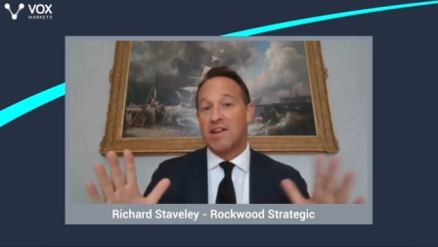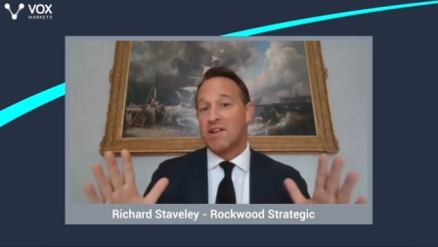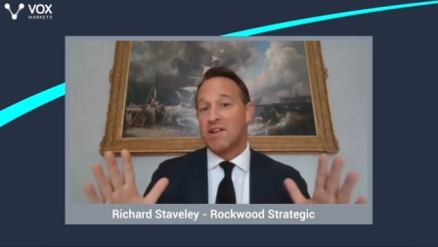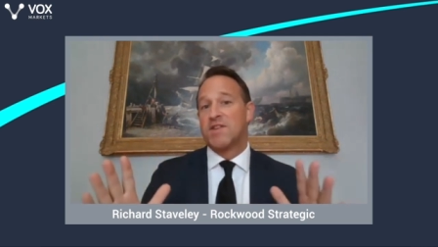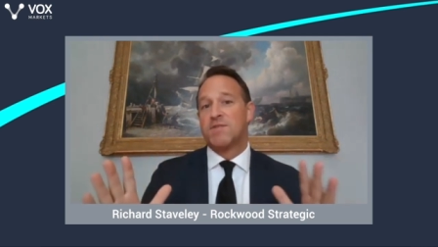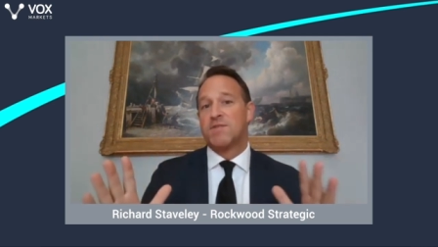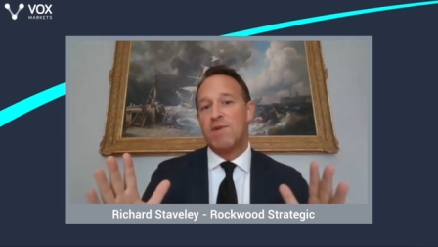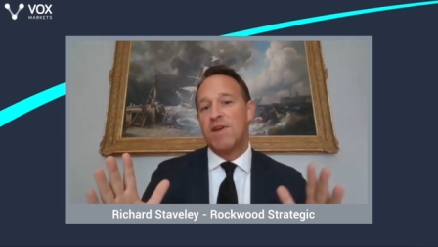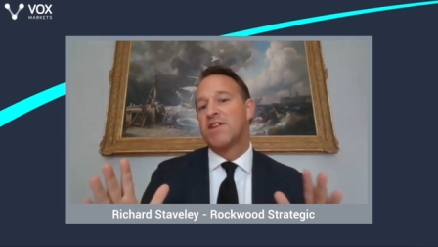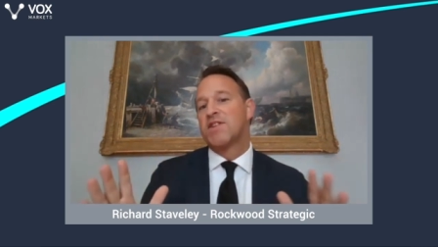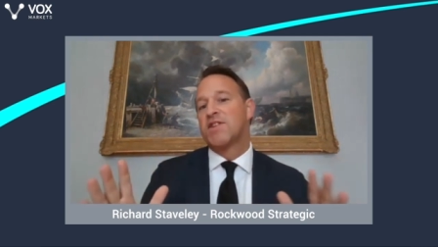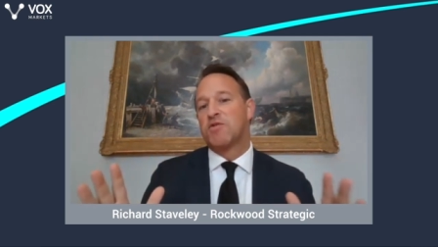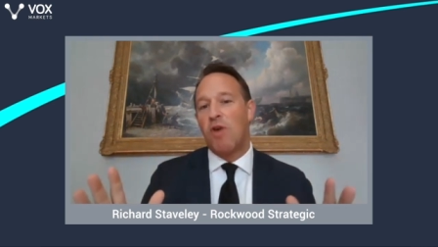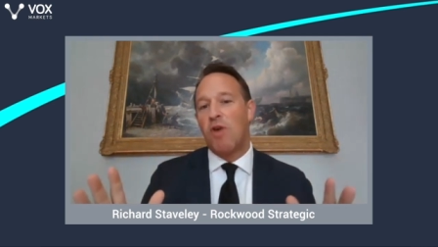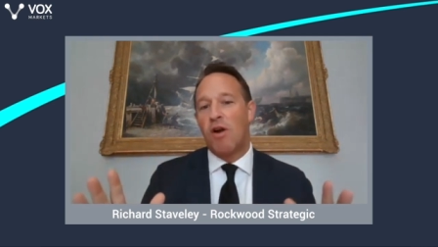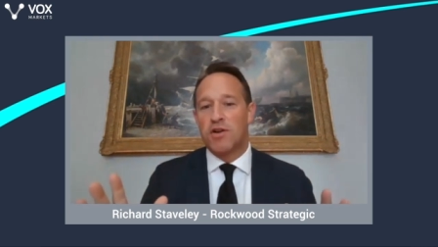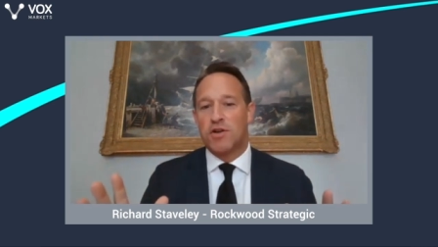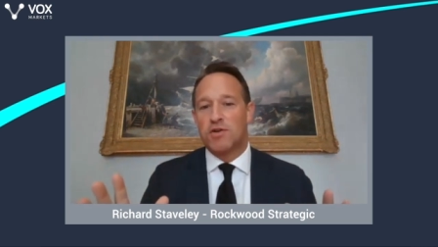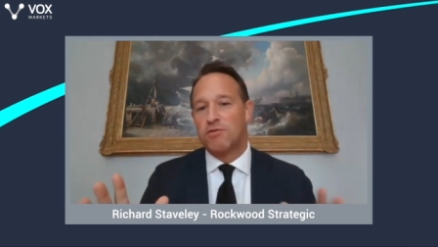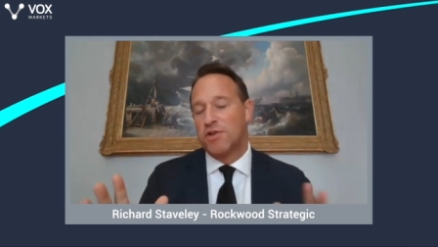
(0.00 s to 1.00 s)
like there's been a
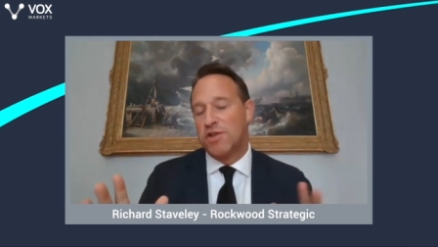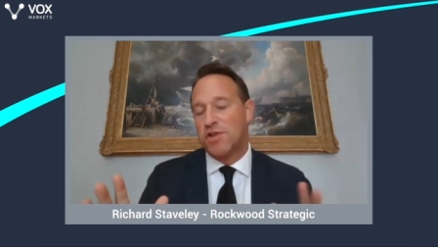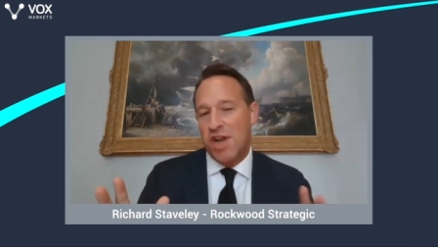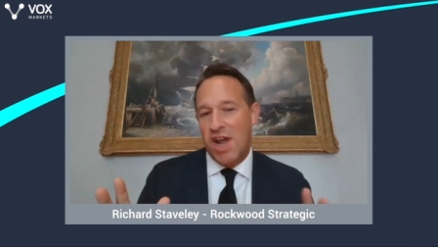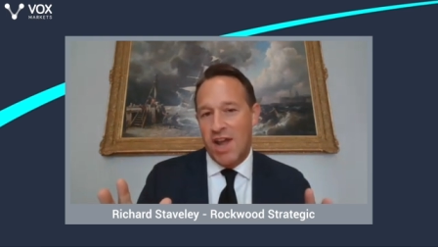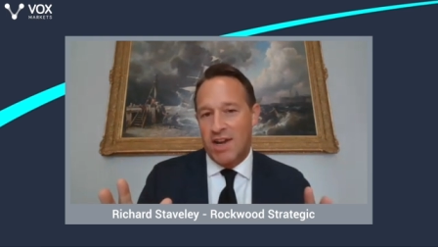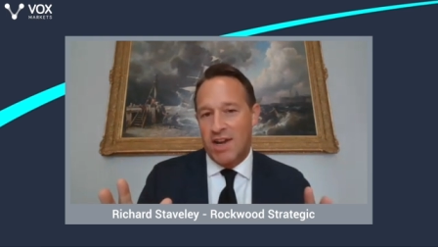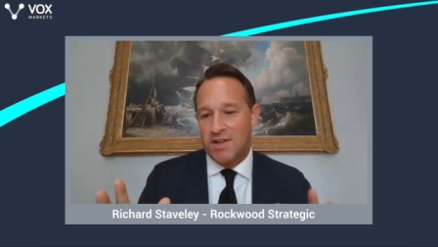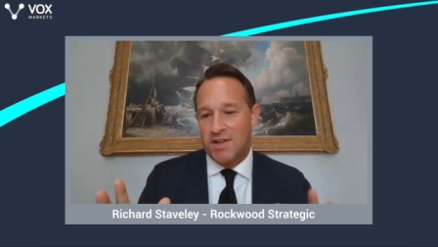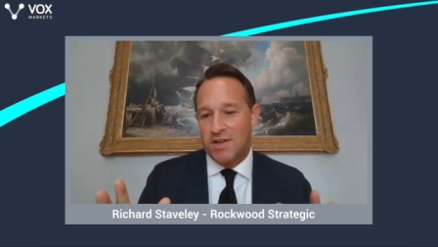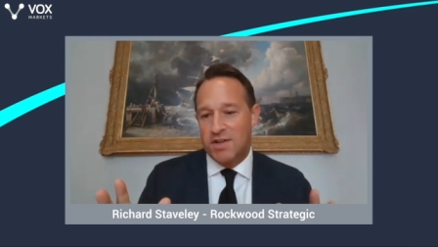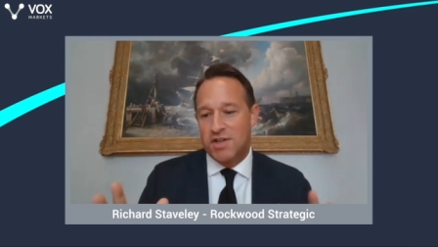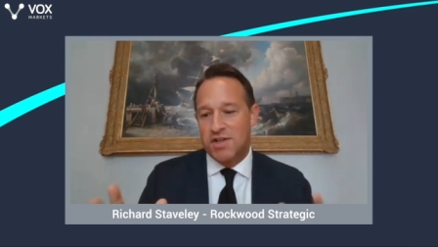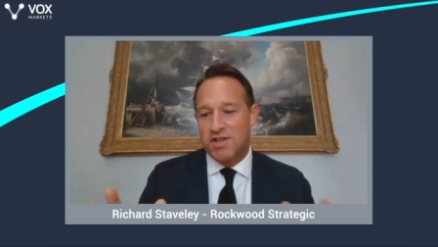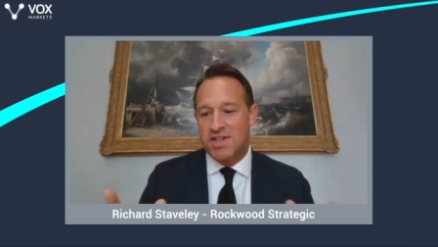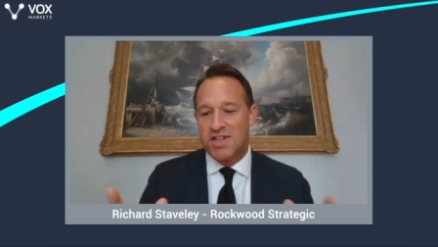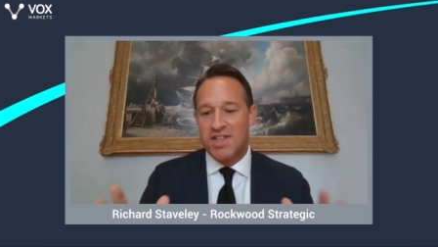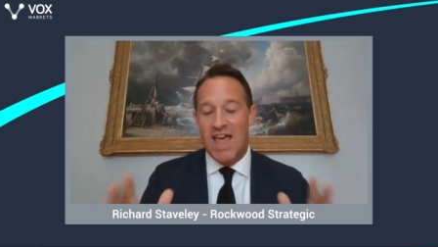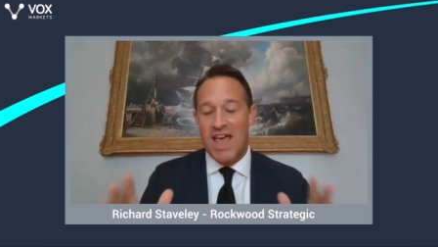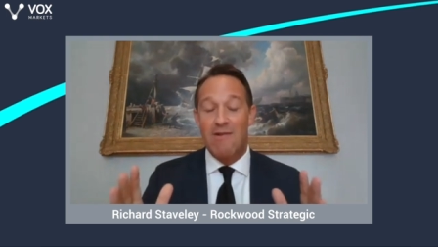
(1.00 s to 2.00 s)
structural
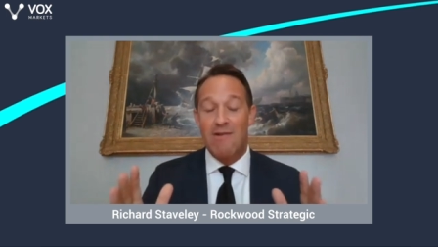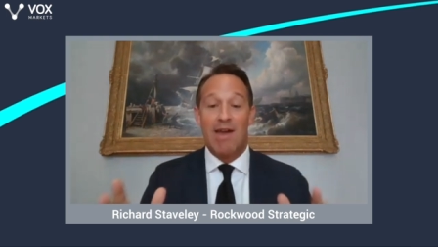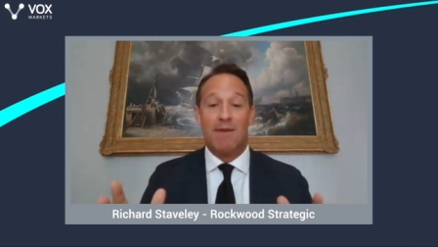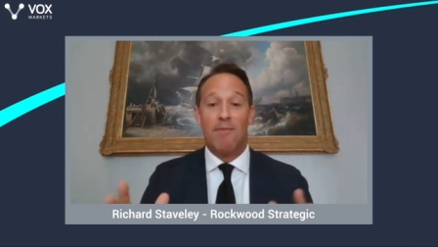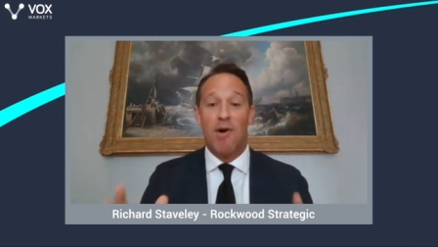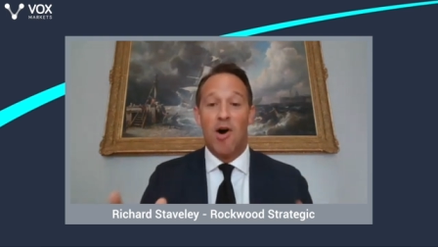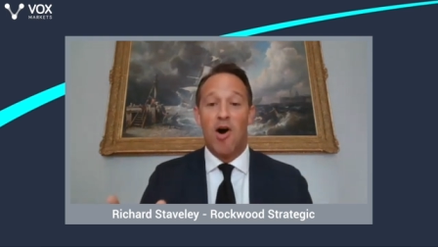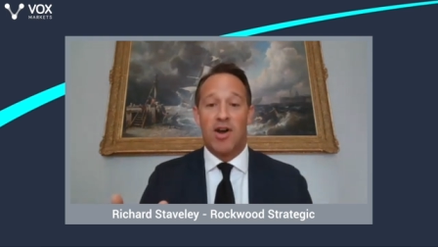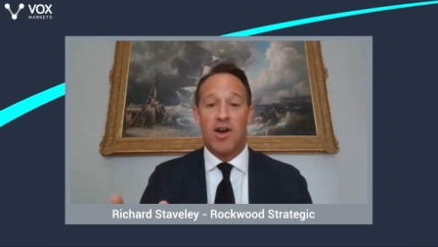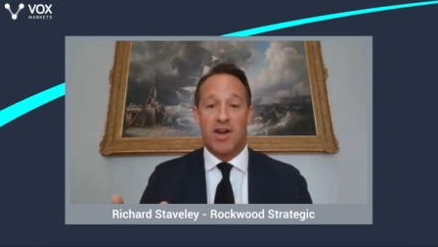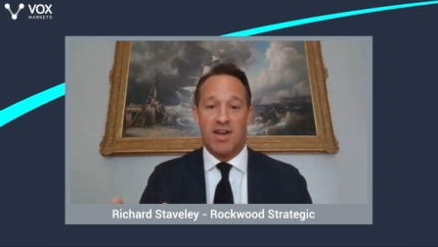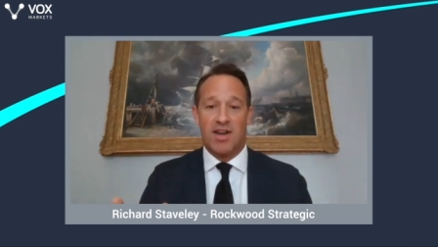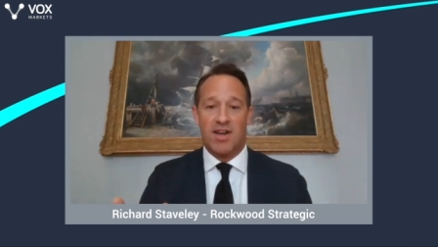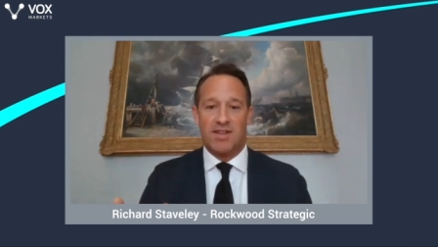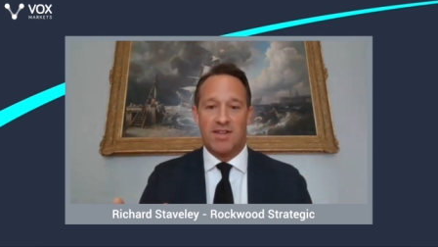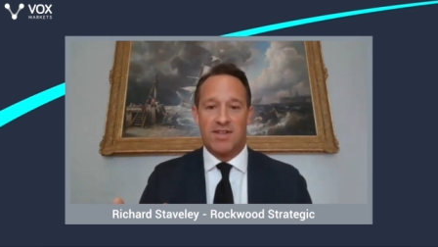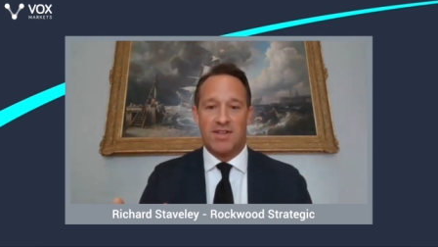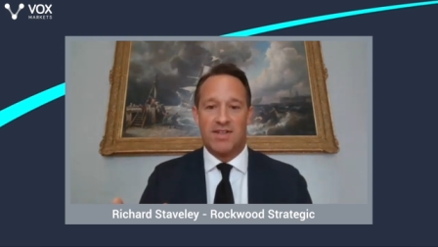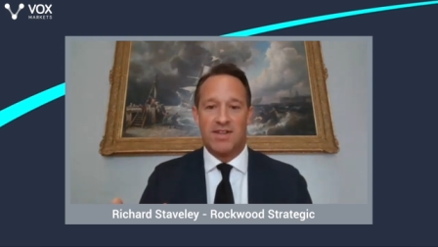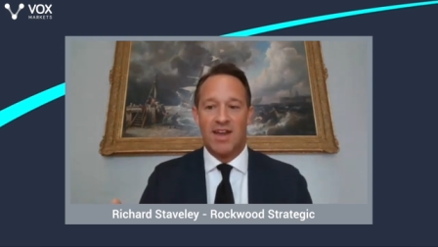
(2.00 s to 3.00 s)
change to their end
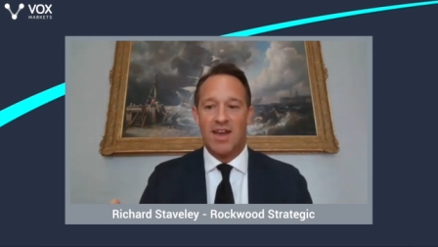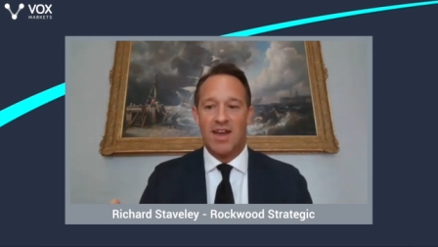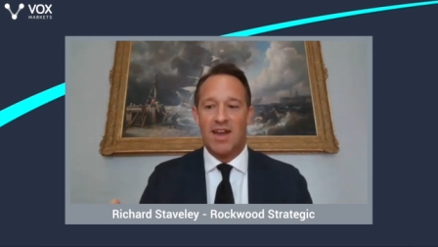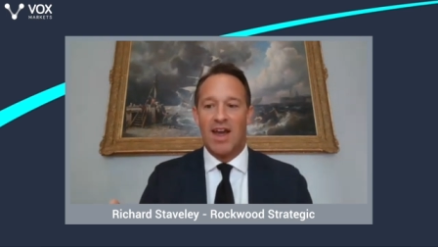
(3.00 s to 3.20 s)
markets,